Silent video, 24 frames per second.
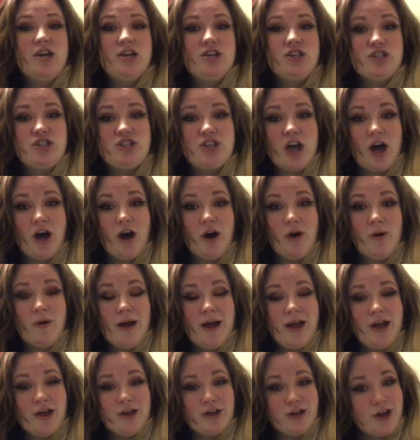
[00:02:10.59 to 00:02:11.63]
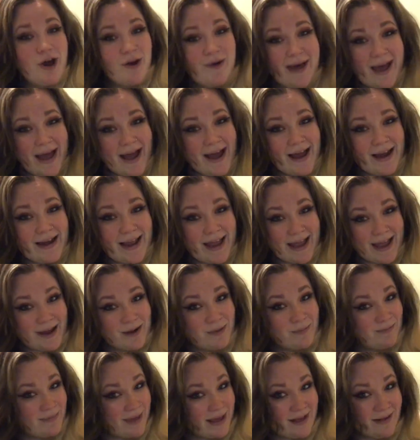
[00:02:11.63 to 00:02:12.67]
So go ahead
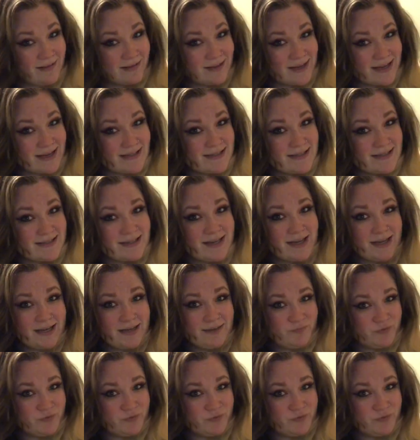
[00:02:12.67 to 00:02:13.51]
and make a list.